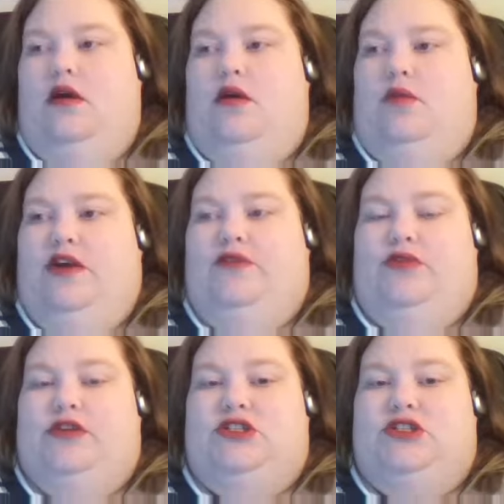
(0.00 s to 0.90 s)
when I
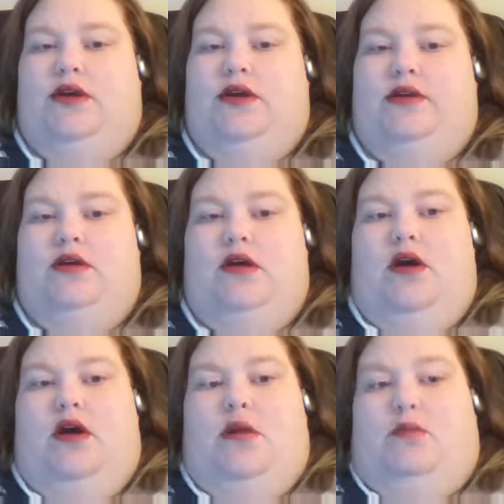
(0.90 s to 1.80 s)
first started.
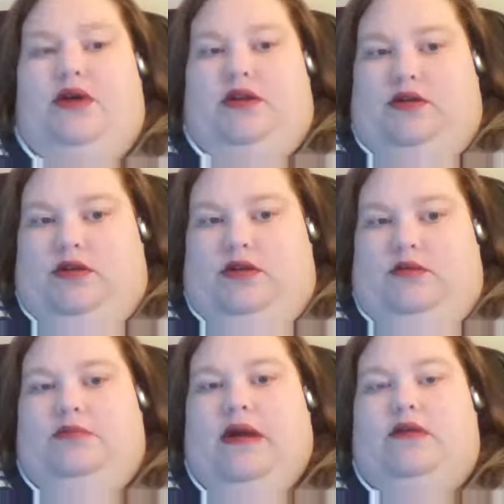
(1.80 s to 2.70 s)
But
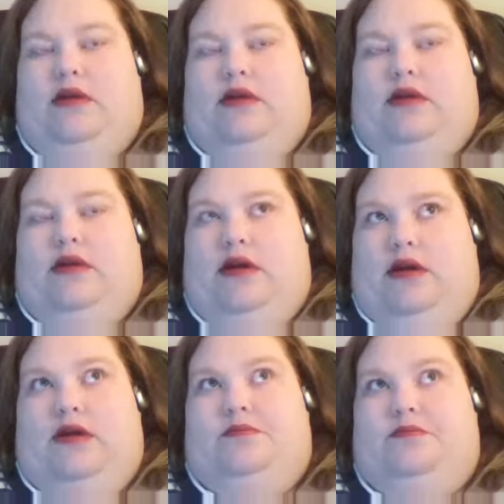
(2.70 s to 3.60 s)
about
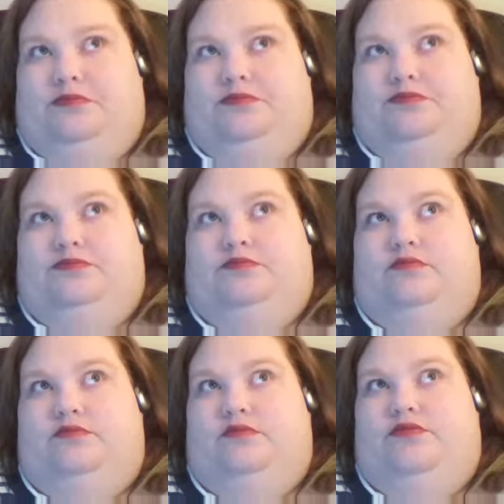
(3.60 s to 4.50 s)
um,
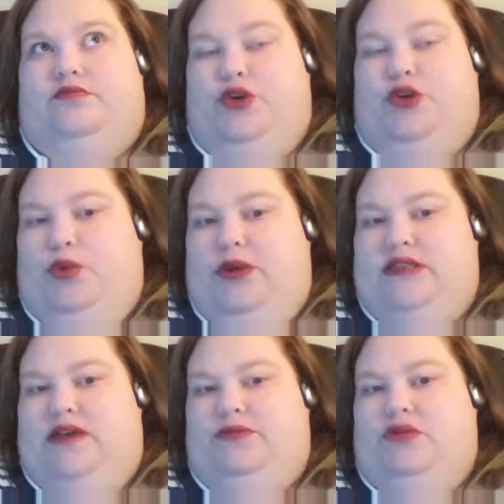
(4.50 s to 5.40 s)
a few weeks
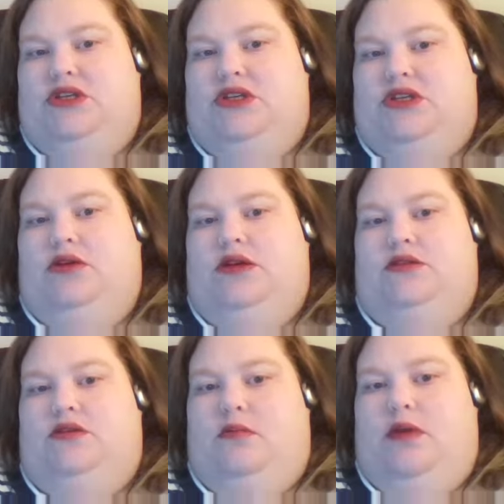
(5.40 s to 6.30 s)
after I started to
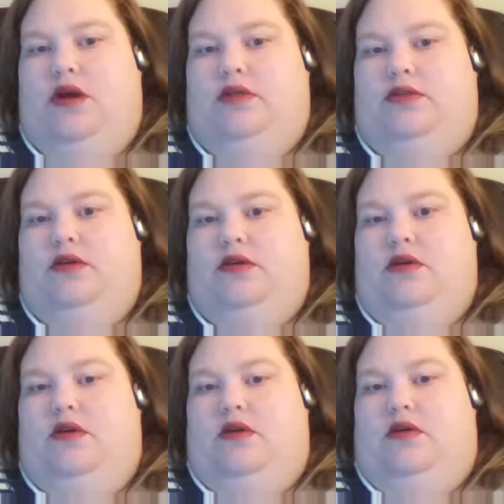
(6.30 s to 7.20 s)
a month,
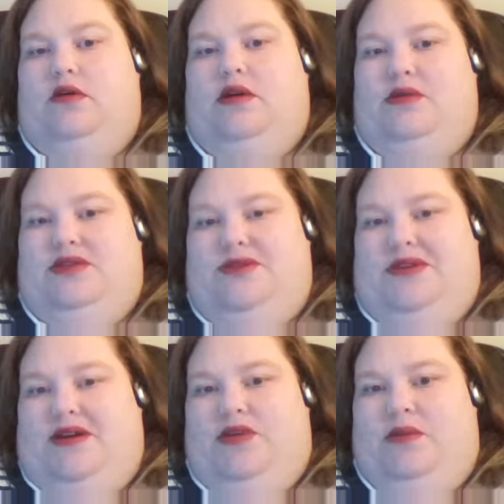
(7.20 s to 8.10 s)
I was on the
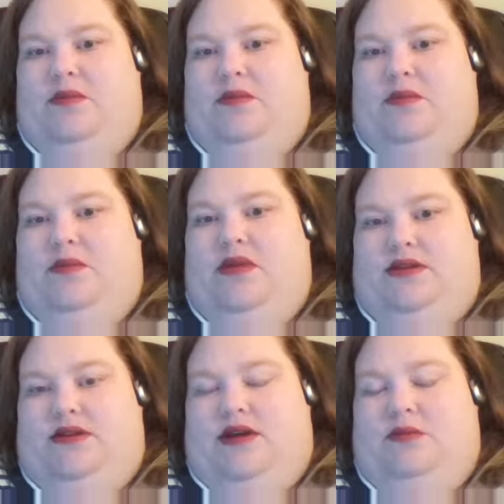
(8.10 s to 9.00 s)
diet for a month. I
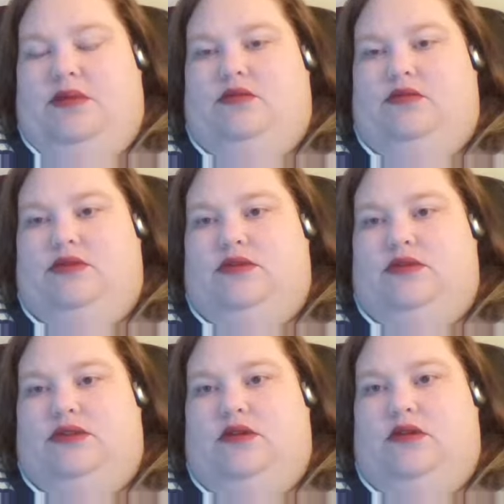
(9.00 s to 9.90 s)
lost nine pounds.
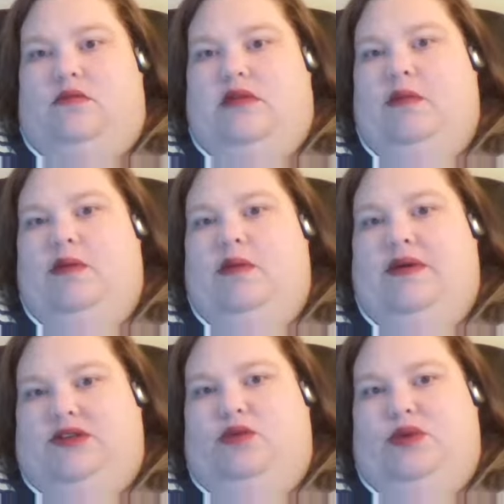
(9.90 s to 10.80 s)
Maybe about
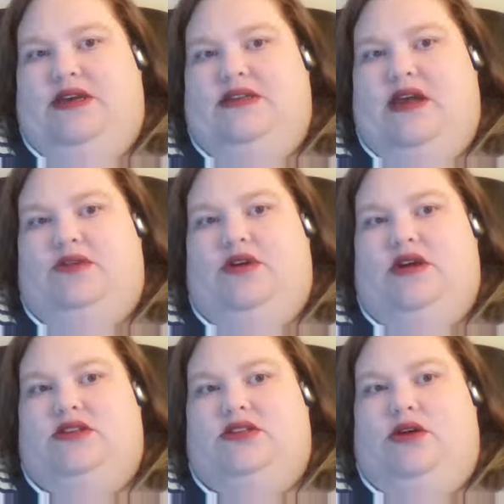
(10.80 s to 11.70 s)
two weeks after I
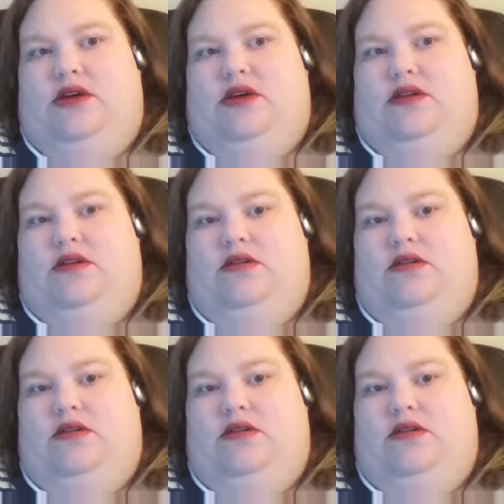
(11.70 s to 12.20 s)
had started,